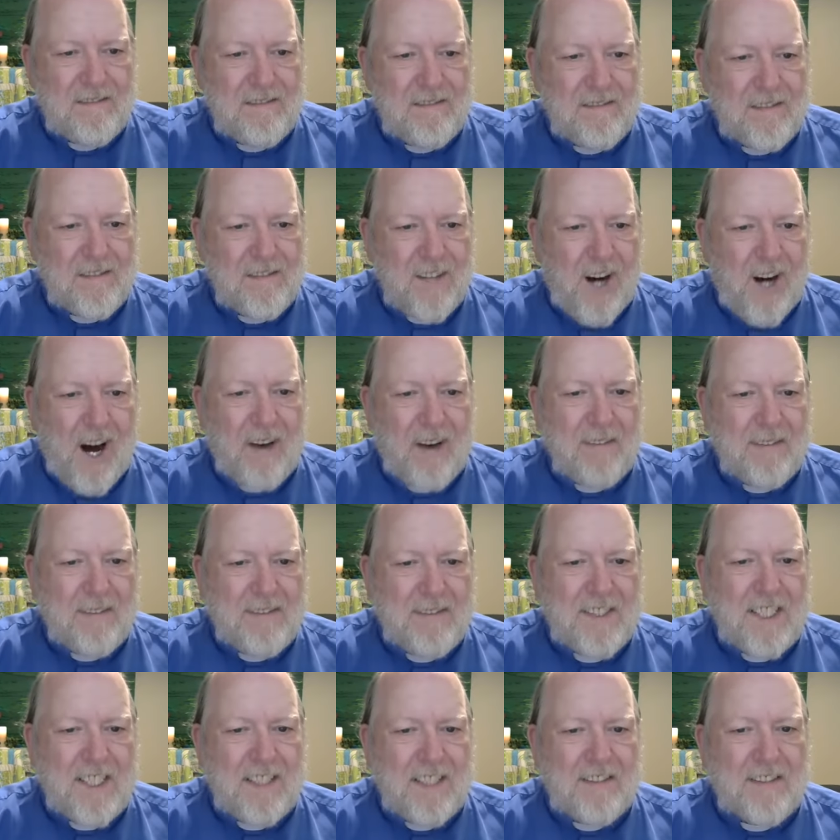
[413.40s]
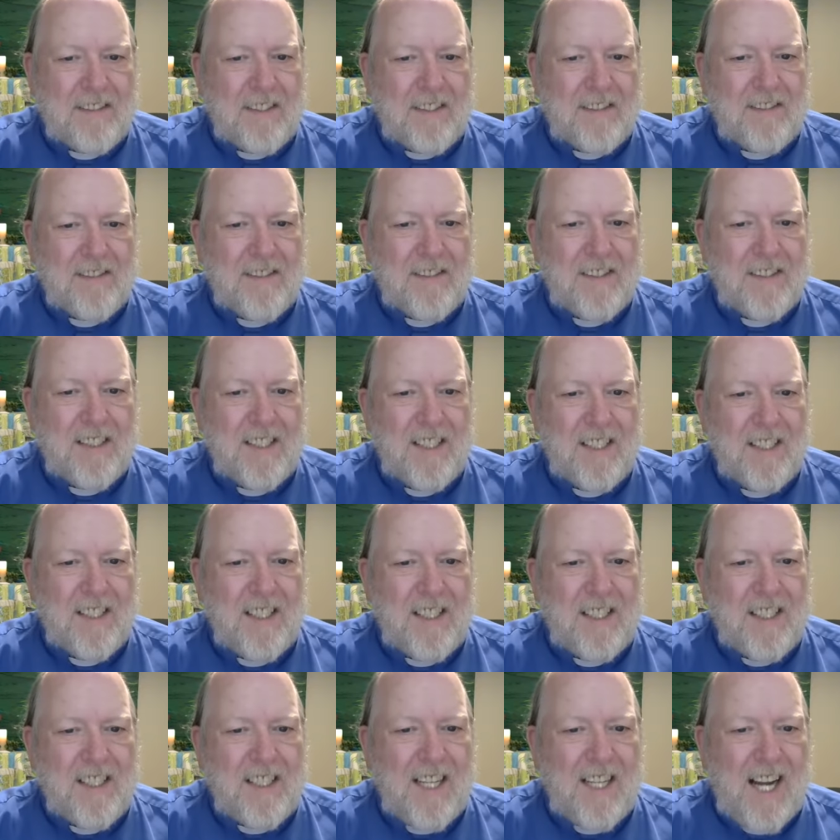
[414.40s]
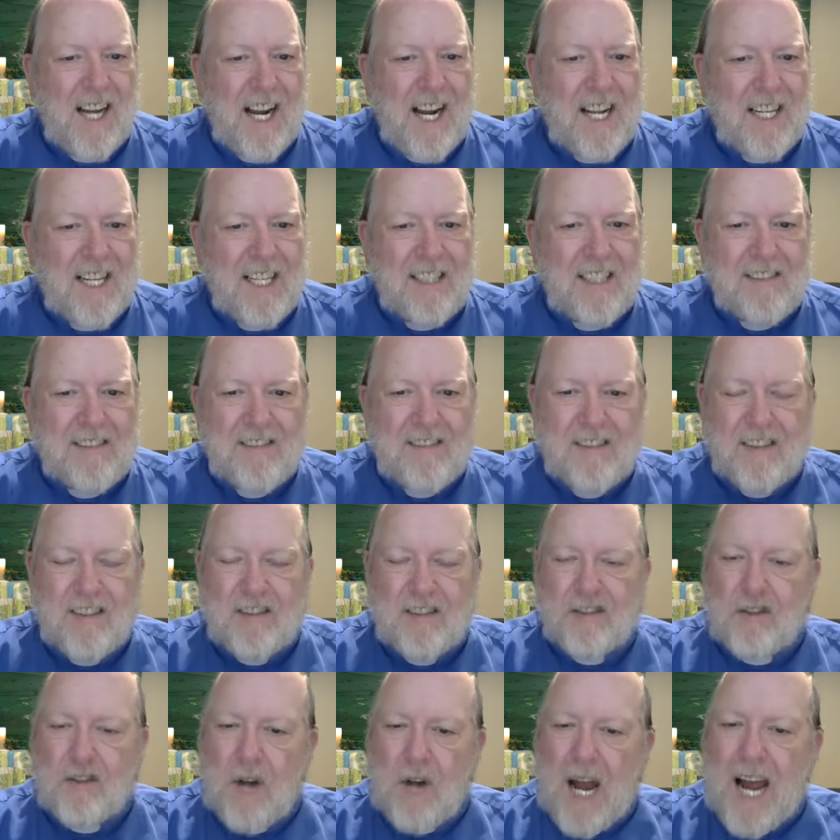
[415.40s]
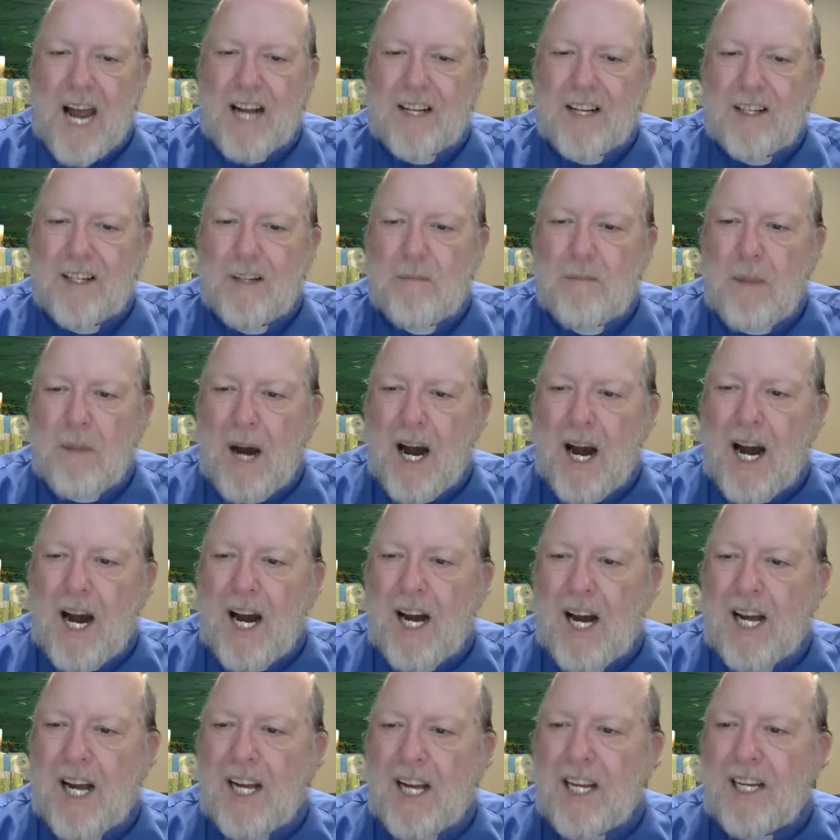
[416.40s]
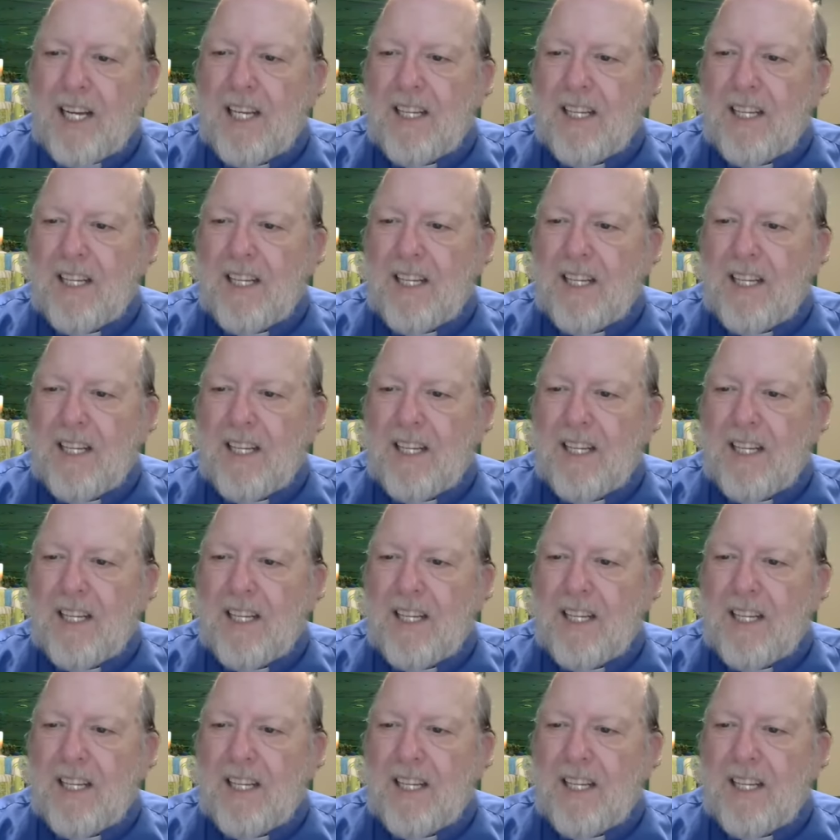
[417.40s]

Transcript: of Jesus, and he gets distracted by